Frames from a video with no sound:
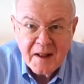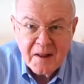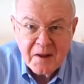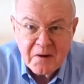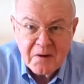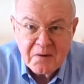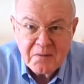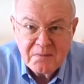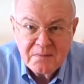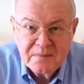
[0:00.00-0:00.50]

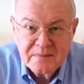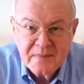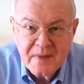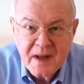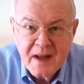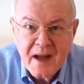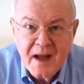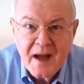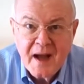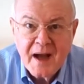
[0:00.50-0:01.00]
Hello,
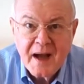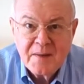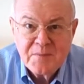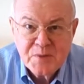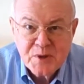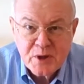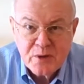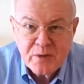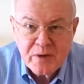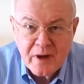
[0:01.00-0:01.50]

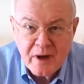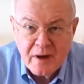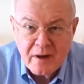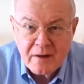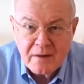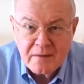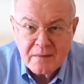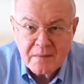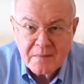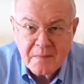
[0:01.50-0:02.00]
I'm Joe
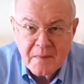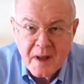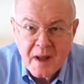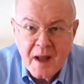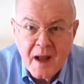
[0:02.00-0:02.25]
Doll.